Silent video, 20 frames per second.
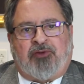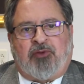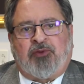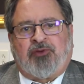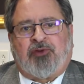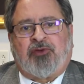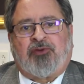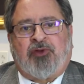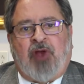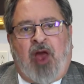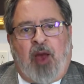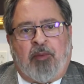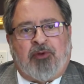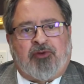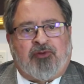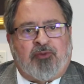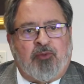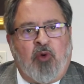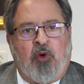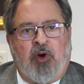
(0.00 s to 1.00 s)
It was a
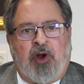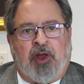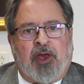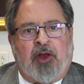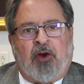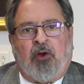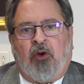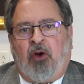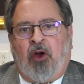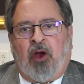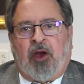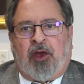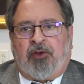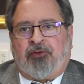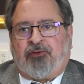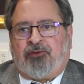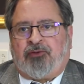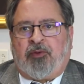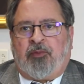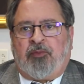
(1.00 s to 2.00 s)
Shabbos morning in
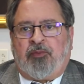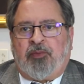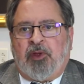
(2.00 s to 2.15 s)
August.